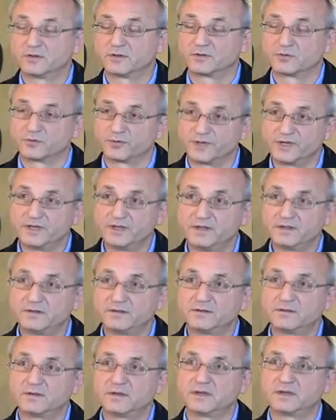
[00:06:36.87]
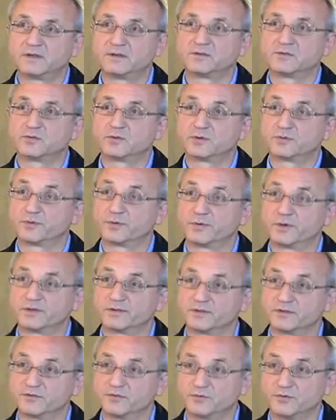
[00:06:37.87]
green and what we
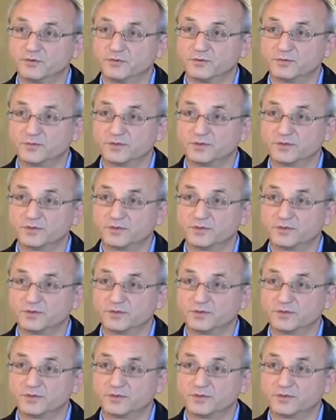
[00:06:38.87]
wanted to do,